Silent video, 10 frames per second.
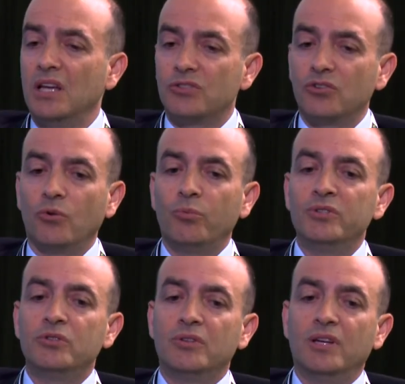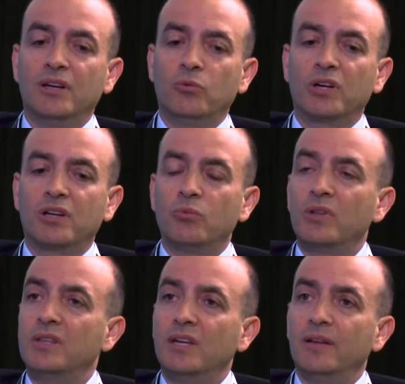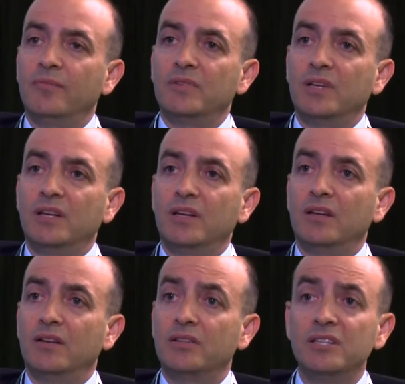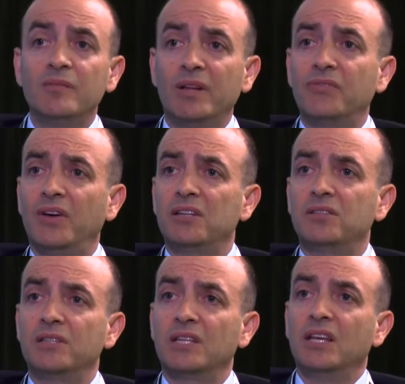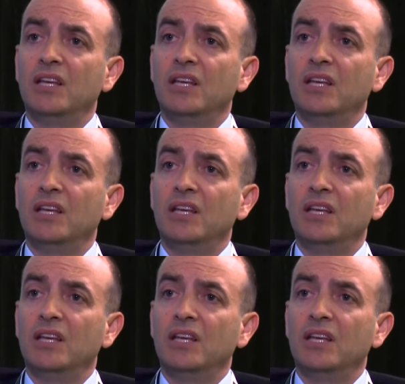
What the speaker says: So we've been working with 3D manufacturing,